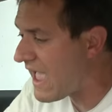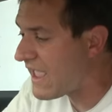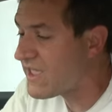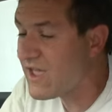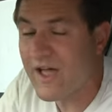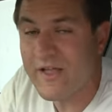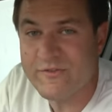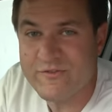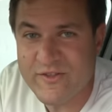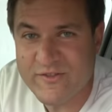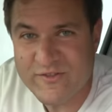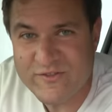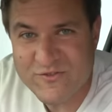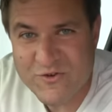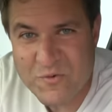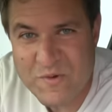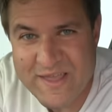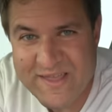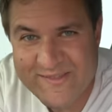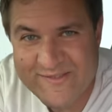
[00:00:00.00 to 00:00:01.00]
icons on the
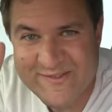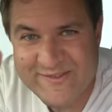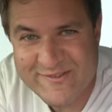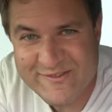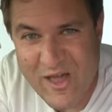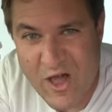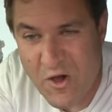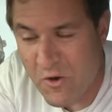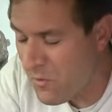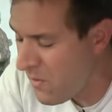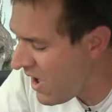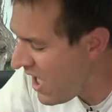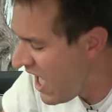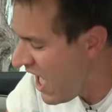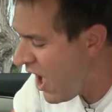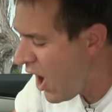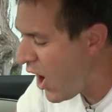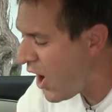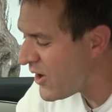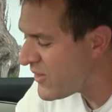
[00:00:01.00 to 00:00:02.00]
screen. So
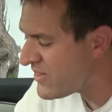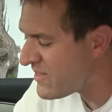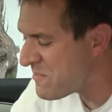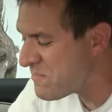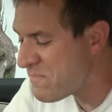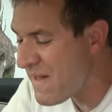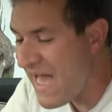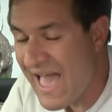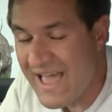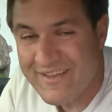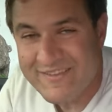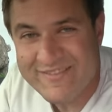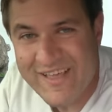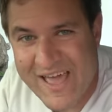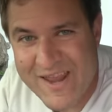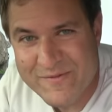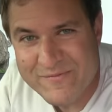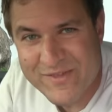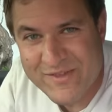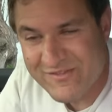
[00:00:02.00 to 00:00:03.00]
on the back
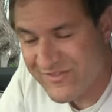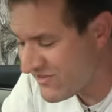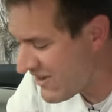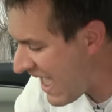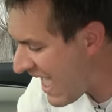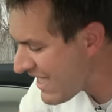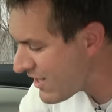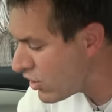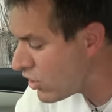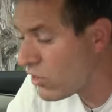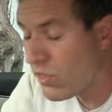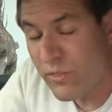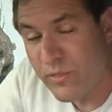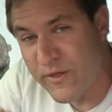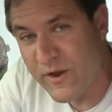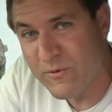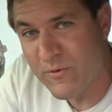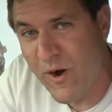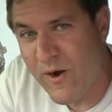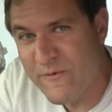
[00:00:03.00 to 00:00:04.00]
side of this dial,
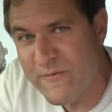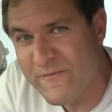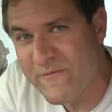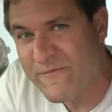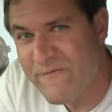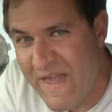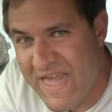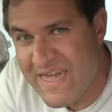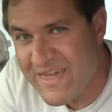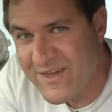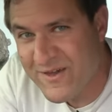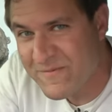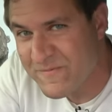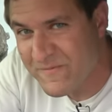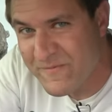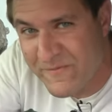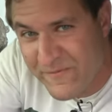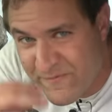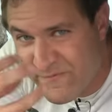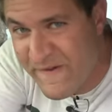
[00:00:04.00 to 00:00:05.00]
there are fake
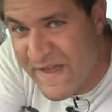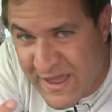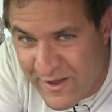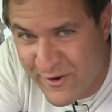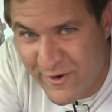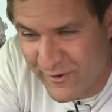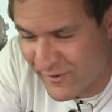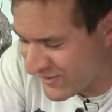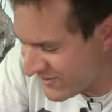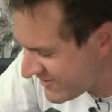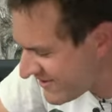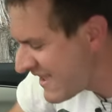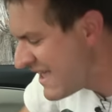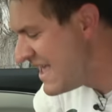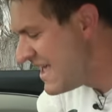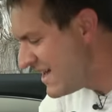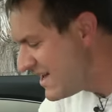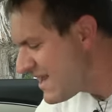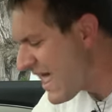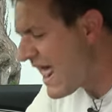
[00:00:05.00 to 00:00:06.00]
fingers.
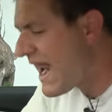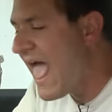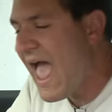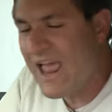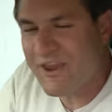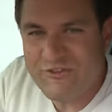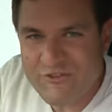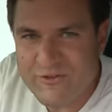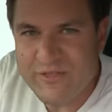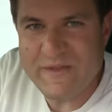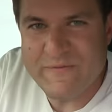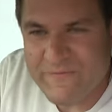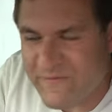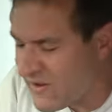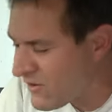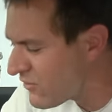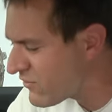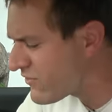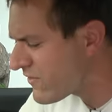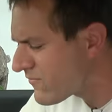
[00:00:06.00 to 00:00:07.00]
Not actually
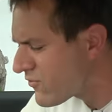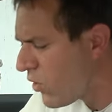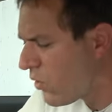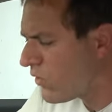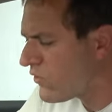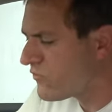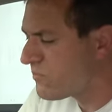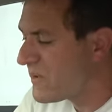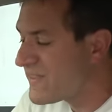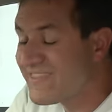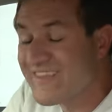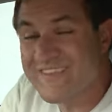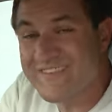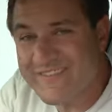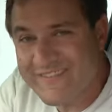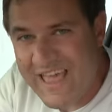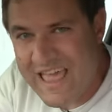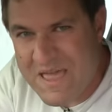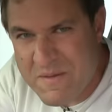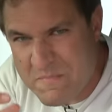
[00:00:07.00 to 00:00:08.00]
fingers, of course, but the
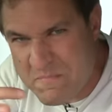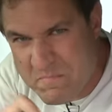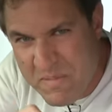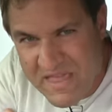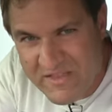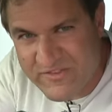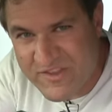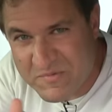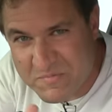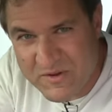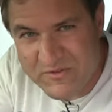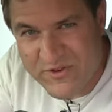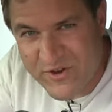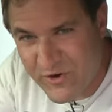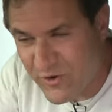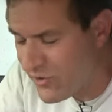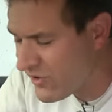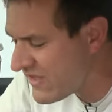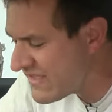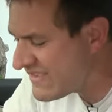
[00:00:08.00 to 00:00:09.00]
same basic
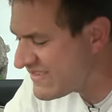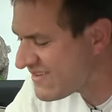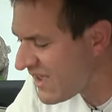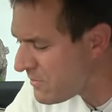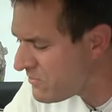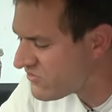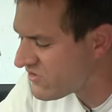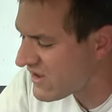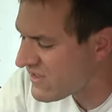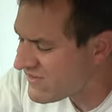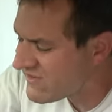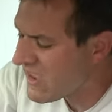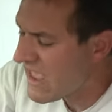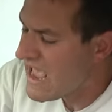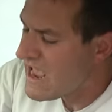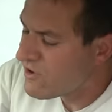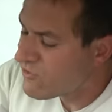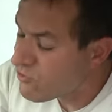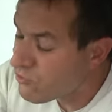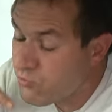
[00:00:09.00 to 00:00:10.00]
material and substance,
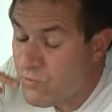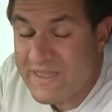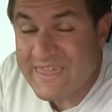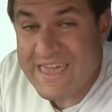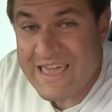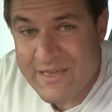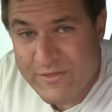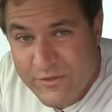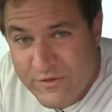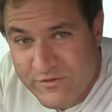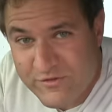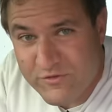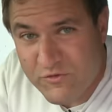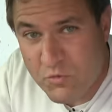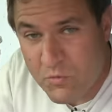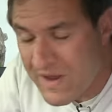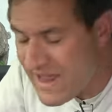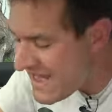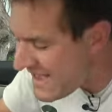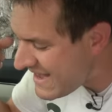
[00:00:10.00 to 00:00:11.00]
tricking the
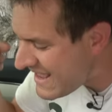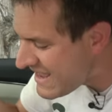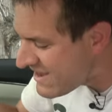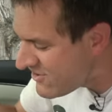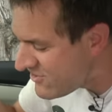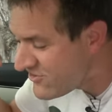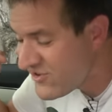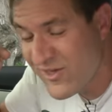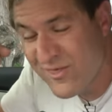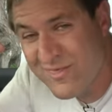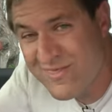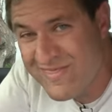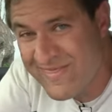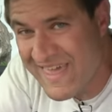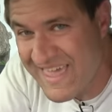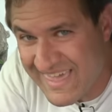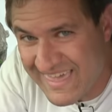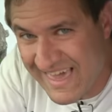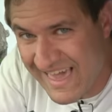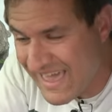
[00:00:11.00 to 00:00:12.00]
screen into
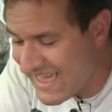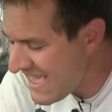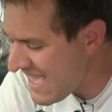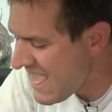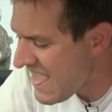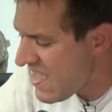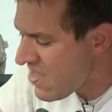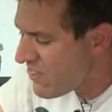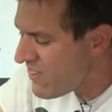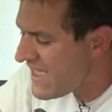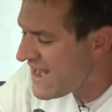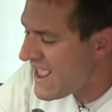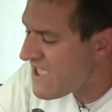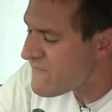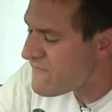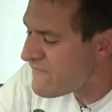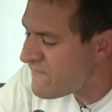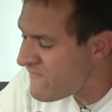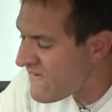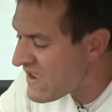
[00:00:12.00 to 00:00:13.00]
thinking that
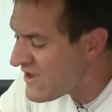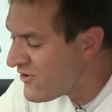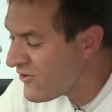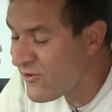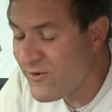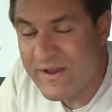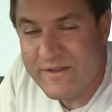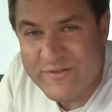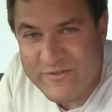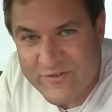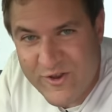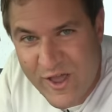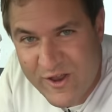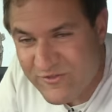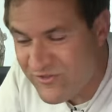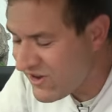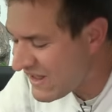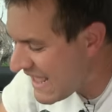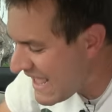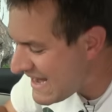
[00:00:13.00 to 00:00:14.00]
a finger is
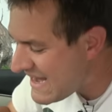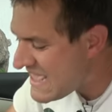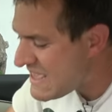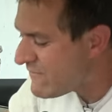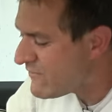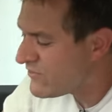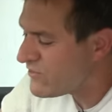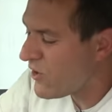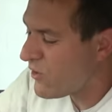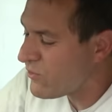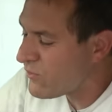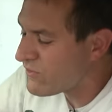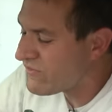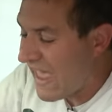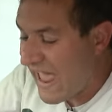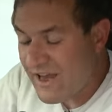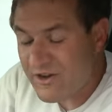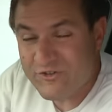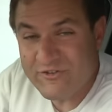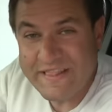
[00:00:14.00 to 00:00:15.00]
touching it, even though
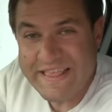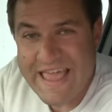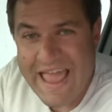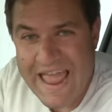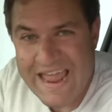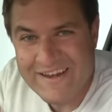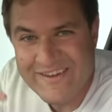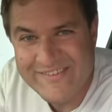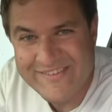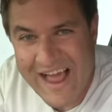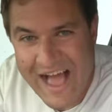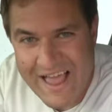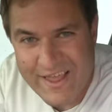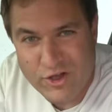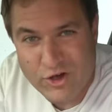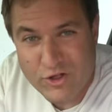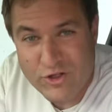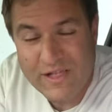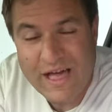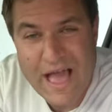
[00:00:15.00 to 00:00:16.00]
there's actually a
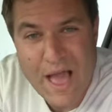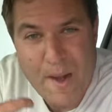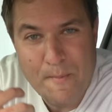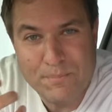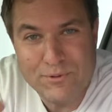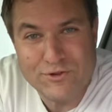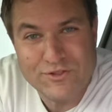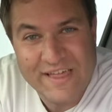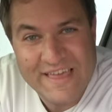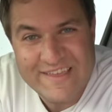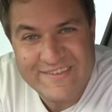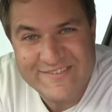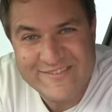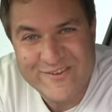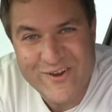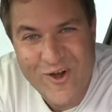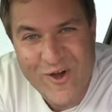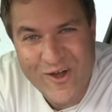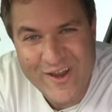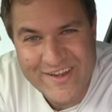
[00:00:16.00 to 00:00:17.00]
dial
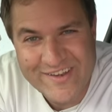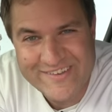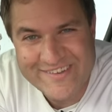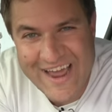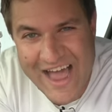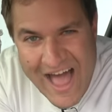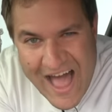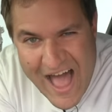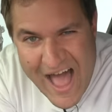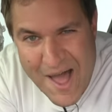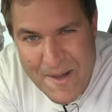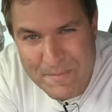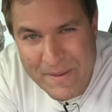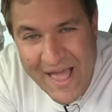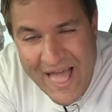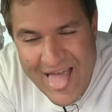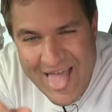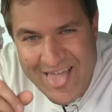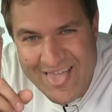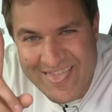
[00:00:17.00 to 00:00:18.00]
placed on
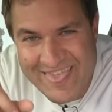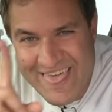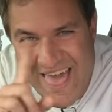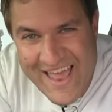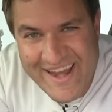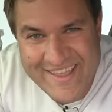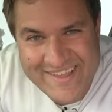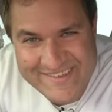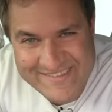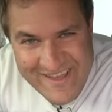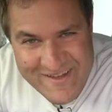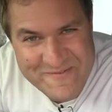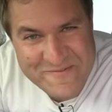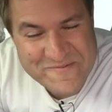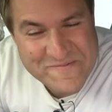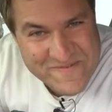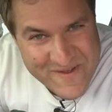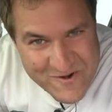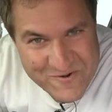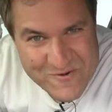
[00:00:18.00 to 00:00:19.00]
top. That is a
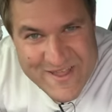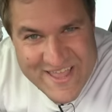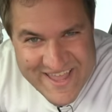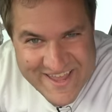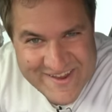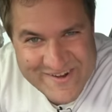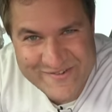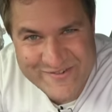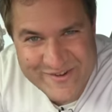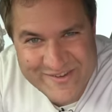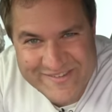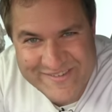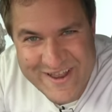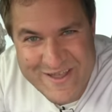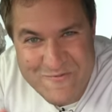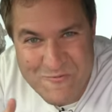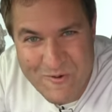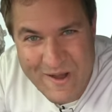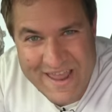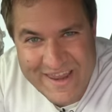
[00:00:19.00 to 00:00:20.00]
very
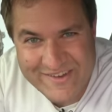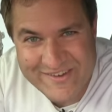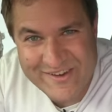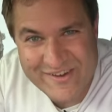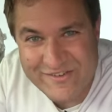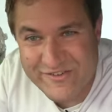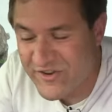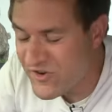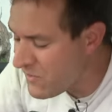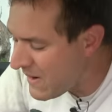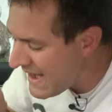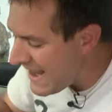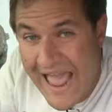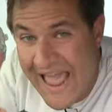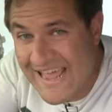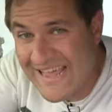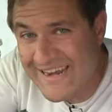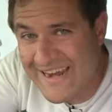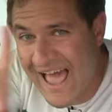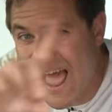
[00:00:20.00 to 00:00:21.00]
interesting way to do it.
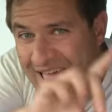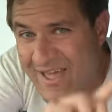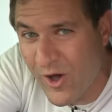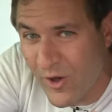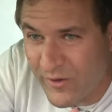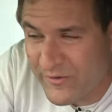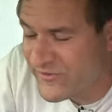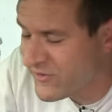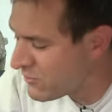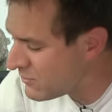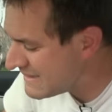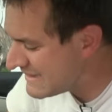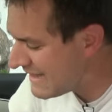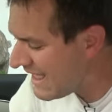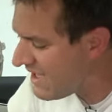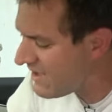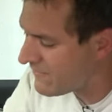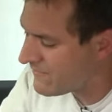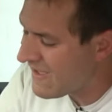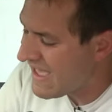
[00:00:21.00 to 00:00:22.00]
And I also
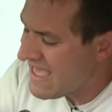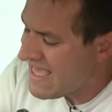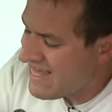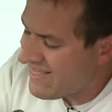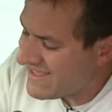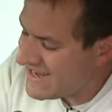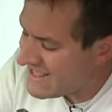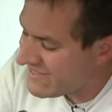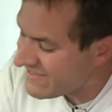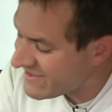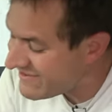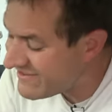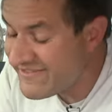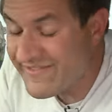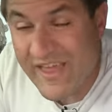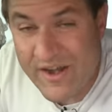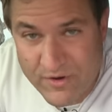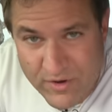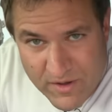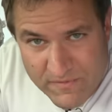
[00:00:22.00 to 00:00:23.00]
love that in the
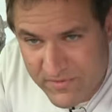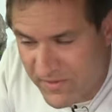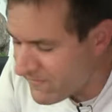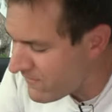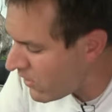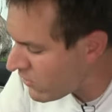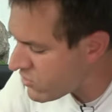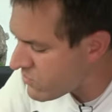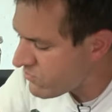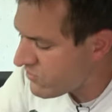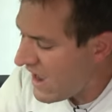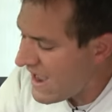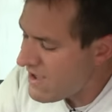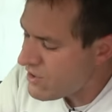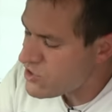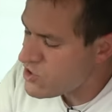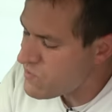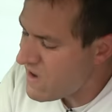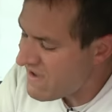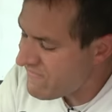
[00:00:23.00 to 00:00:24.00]
center of the volume
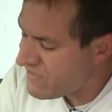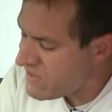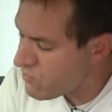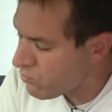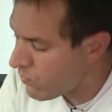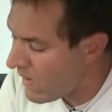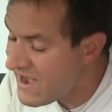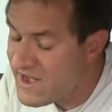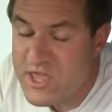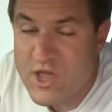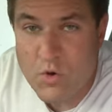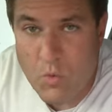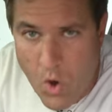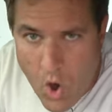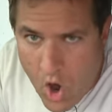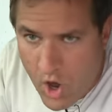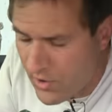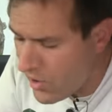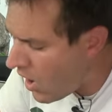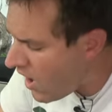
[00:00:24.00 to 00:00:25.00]
dial, you have the radio
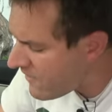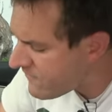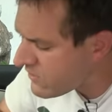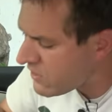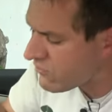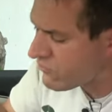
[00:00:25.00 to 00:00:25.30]
on off